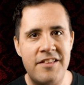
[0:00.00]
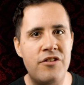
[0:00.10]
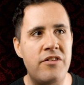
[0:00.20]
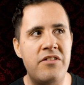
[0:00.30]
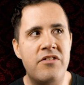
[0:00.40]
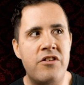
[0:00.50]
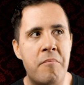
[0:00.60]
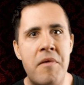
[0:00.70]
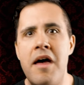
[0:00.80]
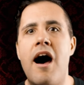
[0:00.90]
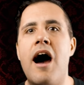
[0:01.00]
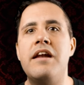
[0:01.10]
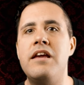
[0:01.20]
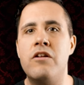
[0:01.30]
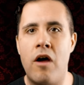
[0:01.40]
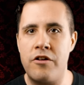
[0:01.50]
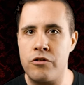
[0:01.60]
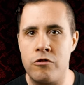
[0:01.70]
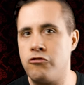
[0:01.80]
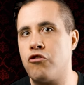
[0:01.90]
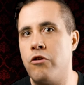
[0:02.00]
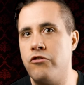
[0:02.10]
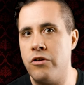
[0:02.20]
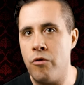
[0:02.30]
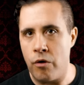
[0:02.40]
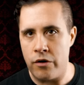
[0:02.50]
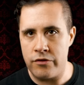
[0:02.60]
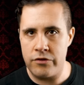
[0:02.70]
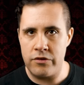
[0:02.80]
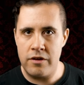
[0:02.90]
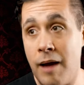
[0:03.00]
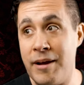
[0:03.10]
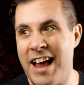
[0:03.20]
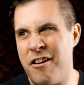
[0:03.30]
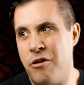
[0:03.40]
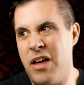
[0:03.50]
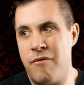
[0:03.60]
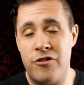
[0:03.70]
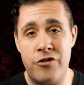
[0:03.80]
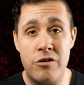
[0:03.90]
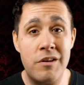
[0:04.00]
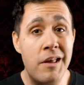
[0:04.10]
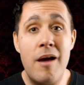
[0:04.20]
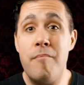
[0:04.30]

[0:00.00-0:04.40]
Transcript: This isn't some ideological Trojan horse. I mean, I don't know that for certain.